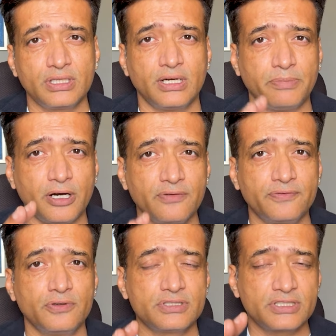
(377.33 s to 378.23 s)
a
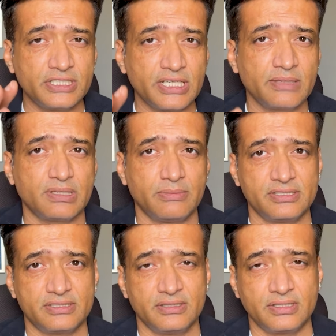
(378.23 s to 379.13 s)
powerful CRM
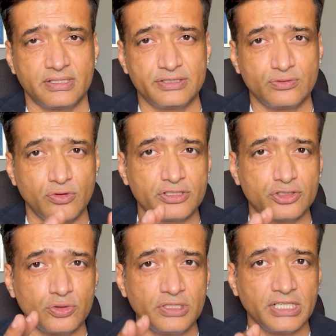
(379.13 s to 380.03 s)
command center is what truly